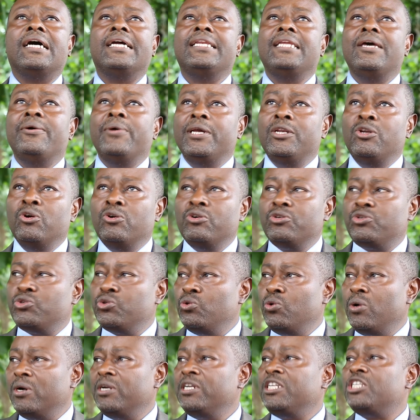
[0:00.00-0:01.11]
There were those
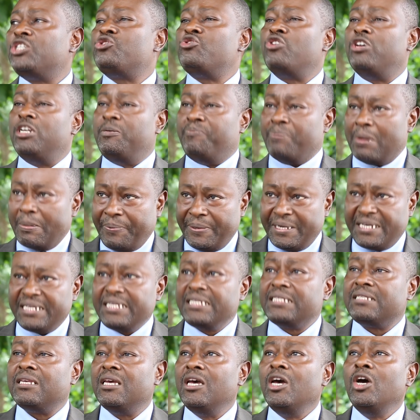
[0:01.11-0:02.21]
who destroyed
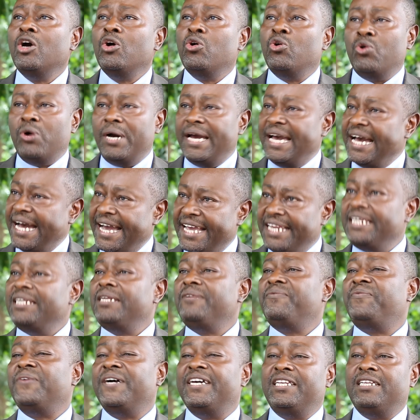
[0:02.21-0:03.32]
properties who were
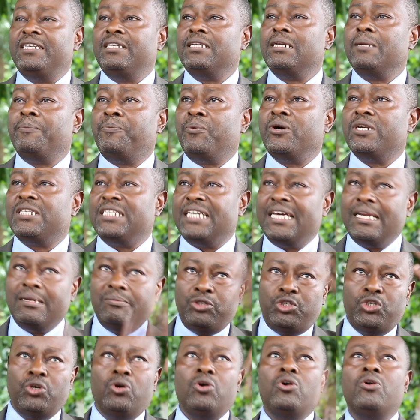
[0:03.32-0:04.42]
identified in the reports. And I'm
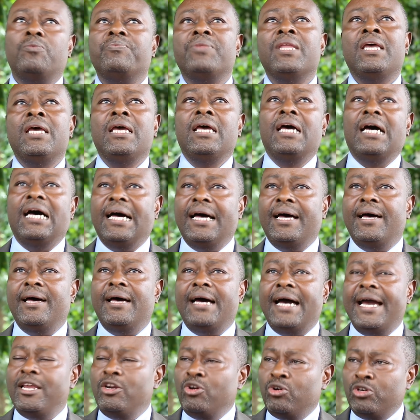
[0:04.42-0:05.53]
sure,
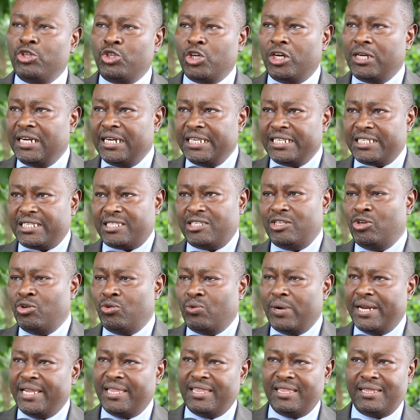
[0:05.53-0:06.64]
I know journalists, you
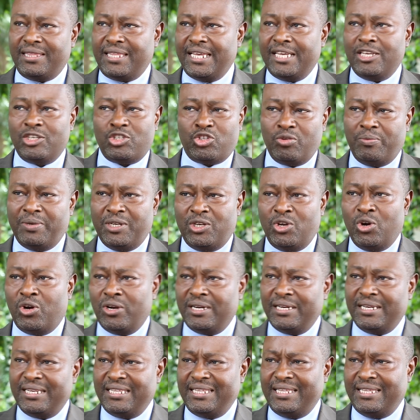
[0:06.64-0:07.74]
want things to be
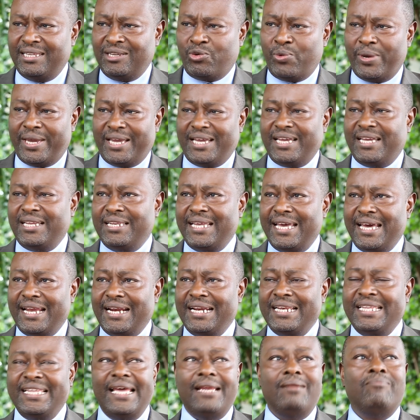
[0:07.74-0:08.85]
done quick there
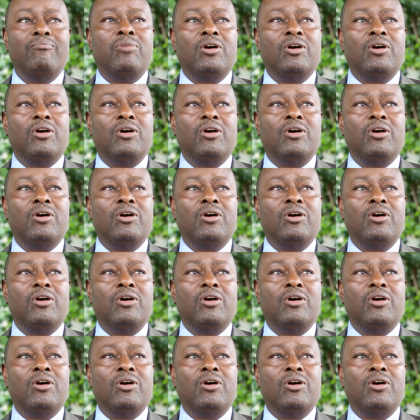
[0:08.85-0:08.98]
and then.